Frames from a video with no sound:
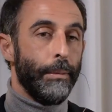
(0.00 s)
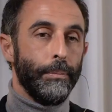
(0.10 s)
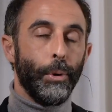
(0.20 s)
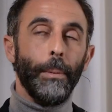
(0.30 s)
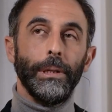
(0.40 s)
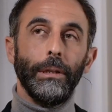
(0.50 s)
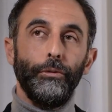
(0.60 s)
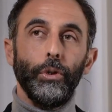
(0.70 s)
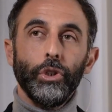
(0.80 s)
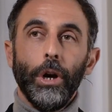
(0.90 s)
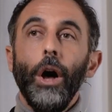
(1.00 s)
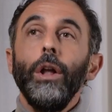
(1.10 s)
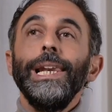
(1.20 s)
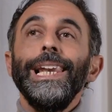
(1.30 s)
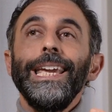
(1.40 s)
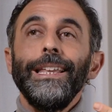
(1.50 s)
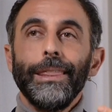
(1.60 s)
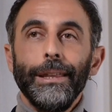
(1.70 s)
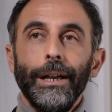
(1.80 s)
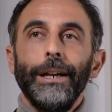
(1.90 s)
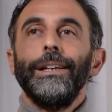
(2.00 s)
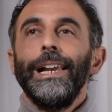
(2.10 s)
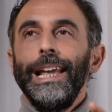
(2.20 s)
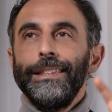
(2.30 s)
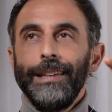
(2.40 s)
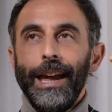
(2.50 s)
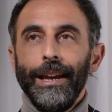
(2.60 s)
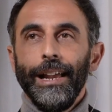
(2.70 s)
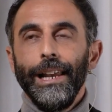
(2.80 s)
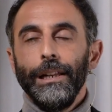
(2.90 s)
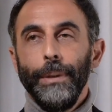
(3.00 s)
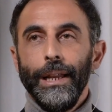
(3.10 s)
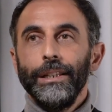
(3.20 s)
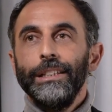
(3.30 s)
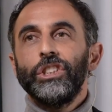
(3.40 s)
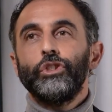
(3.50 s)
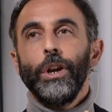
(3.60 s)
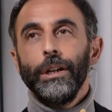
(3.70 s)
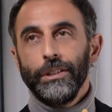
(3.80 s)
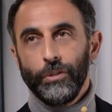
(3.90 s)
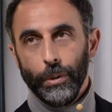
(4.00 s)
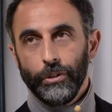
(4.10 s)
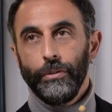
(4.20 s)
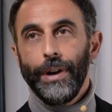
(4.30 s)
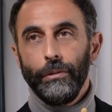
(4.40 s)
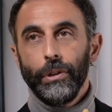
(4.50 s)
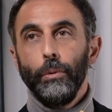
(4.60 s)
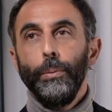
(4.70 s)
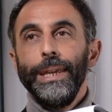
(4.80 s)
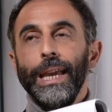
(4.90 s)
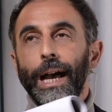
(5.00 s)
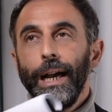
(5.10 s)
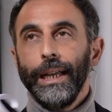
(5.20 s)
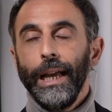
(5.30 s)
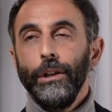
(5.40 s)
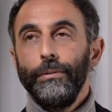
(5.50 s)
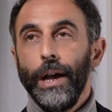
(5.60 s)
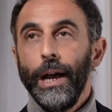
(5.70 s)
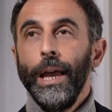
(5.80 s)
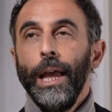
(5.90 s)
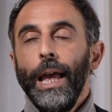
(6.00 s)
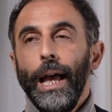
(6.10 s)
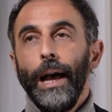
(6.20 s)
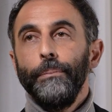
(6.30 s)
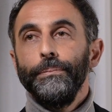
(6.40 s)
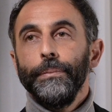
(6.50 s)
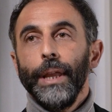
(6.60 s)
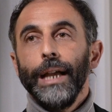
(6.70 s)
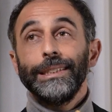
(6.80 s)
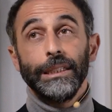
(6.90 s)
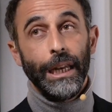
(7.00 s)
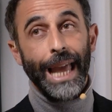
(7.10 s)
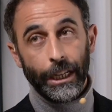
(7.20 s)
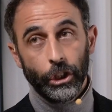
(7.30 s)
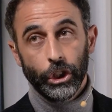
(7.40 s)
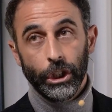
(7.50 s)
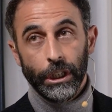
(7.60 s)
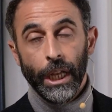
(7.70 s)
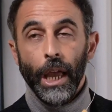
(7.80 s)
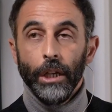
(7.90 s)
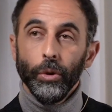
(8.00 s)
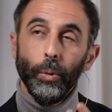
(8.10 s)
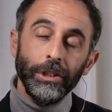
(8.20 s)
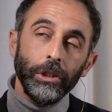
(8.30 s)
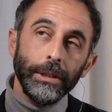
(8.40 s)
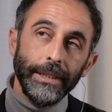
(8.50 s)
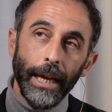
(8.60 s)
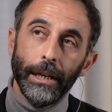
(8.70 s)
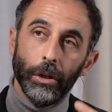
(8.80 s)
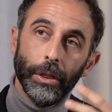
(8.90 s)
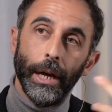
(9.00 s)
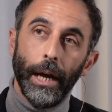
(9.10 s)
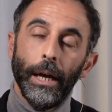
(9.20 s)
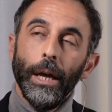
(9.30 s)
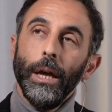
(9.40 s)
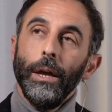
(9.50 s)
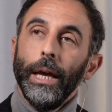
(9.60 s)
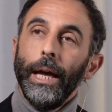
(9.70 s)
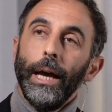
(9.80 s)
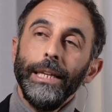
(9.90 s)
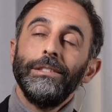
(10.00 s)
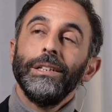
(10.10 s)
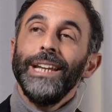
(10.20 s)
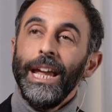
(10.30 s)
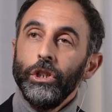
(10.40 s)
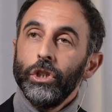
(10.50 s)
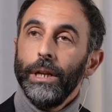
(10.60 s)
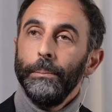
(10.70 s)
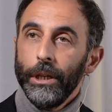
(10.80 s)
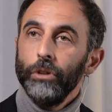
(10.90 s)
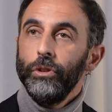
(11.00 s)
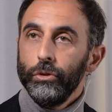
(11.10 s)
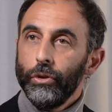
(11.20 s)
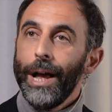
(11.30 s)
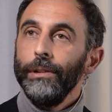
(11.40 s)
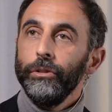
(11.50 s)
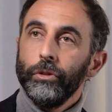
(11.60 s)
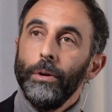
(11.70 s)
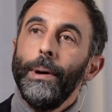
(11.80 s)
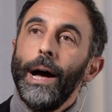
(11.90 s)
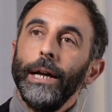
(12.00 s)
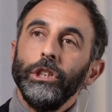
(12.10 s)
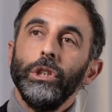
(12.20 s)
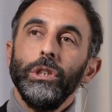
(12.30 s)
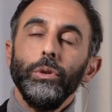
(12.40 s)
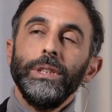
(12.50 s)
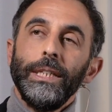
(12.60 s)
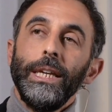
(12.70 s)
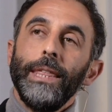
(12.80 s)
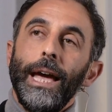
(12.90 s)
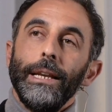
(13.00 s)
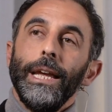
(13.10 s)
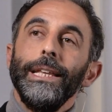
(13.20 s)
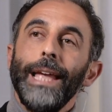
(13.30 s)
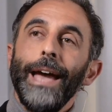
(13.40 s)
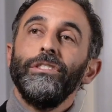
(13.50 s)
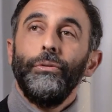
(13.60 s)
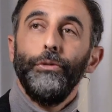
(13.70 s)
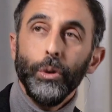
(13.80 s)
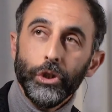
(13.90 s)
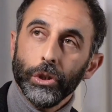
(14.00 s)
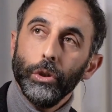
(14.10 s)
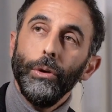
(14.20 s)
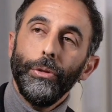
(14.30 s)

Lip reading: that probably in the future only let's say a little bit, the strongest will survive. There'll be a kind of a selection. So what's your take on the international, because you travel so much, you see that it has a future. Do